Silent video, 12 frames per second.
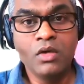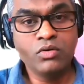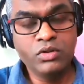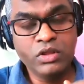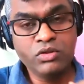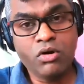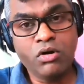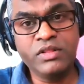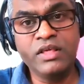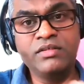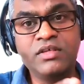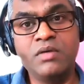So these all
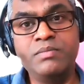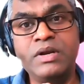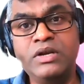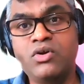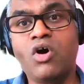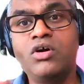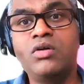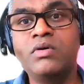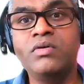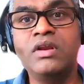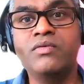things have been talked about